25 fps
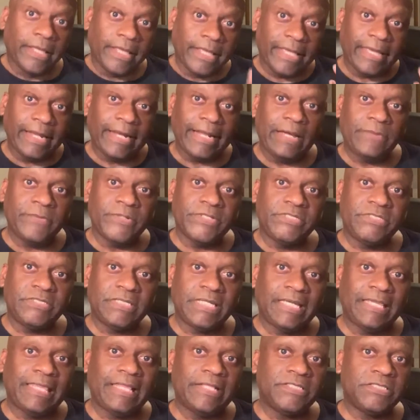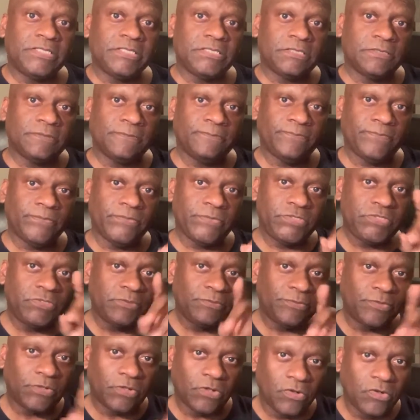and I would say that's
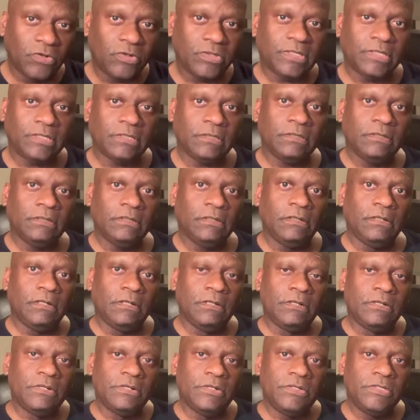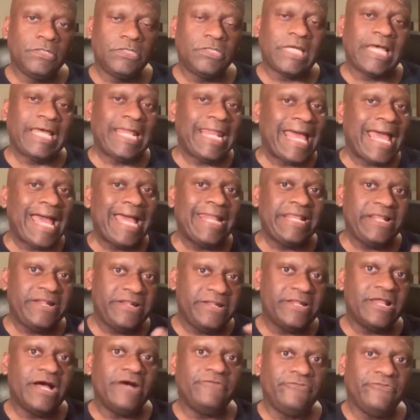Super Bowl Oakland. So I had had
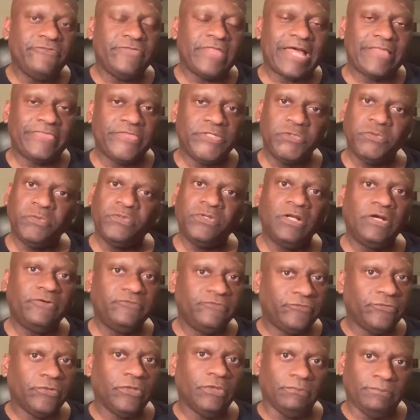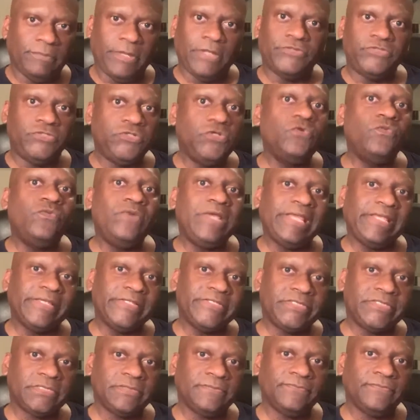enough of that. This went on for about two
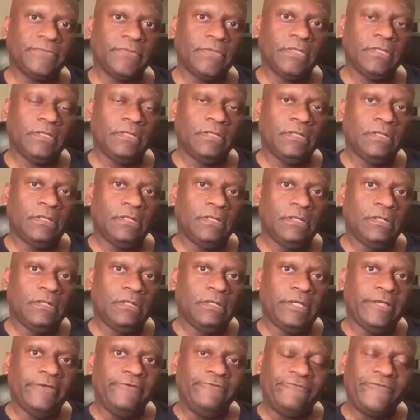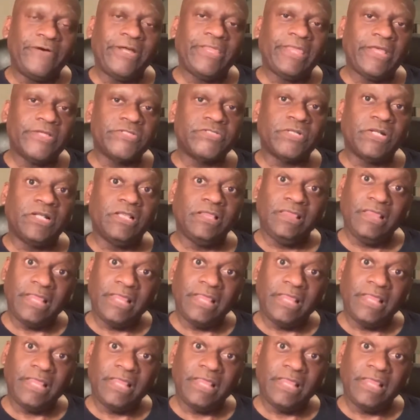weeks, and finally I started